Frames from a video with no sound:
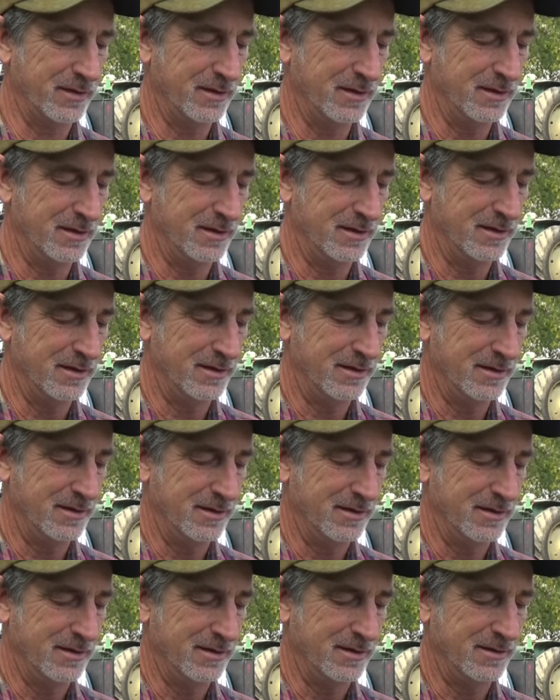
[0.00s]

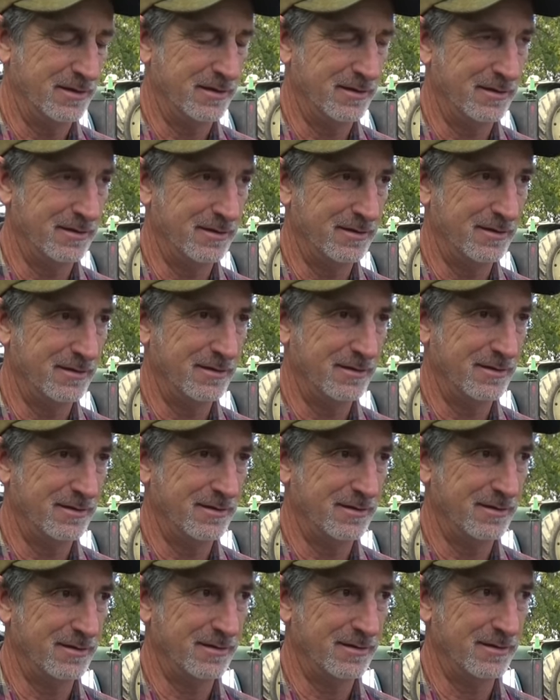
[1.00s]

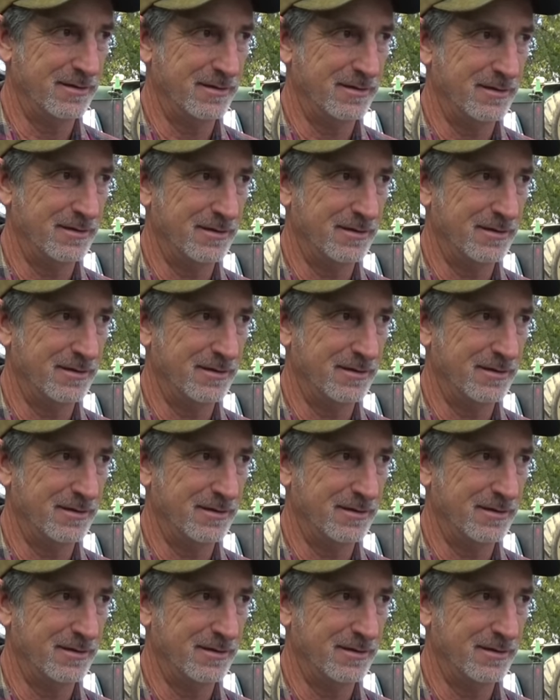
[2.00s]
(silence)